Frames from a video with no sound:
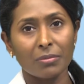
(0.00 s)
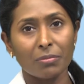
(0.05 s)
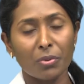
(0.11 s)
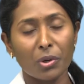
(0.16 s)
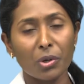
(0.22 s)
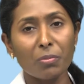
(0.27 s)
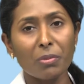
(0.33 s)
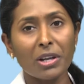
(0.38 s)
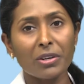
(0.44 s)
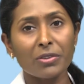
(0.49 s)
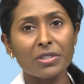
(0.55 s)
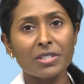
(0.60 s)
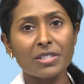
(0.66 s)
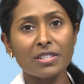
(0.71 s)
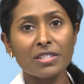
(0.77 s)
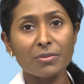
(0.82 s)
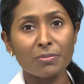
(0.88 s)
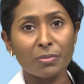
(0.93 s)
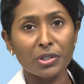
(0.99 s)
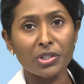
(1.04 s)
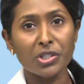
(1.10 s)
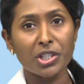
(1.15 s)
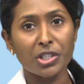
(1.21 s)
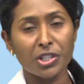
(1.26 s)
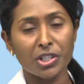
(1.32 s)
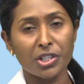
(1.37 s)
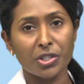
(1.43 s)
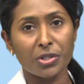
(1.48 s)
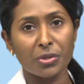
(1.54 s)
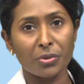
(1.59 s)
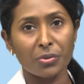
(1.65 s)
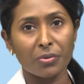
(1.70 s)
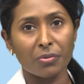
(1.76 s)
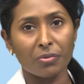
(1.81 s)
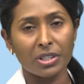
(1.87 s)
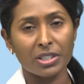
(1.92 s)
Bone marrow is a spongy
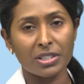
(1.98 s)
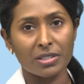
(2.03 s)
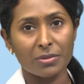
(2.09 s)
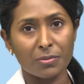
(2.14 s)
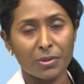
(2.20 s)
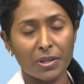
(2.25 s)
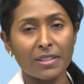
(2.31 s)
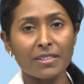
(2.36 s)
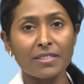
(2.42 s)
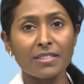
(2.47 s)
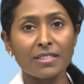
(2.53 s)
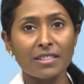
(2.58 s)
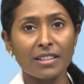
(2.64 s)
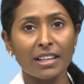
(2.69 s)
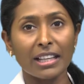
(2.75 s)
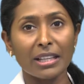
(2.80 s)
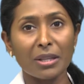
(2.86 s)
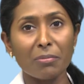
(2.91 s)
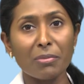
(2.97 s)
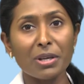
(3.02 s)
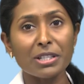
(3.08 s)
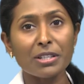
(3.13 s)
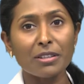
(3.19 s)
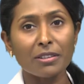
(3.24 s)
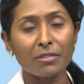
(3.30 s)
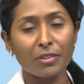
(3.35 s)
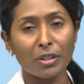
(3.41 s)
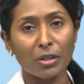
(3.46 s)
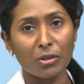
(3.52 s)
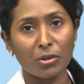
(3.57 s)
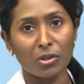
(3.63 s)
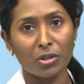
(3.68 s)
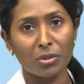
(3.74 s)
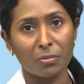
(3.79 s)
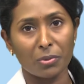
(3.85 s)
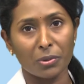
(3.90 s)
tissue which is present in the middle of the
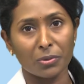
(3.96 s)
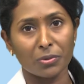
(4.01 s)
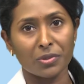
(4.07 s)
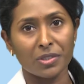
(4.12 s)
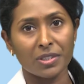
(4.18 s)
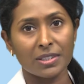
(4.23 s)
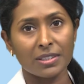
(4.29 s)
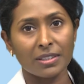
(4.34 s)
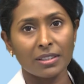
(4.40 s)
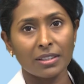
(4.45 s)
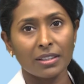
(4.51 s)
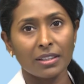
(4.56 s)
long bones.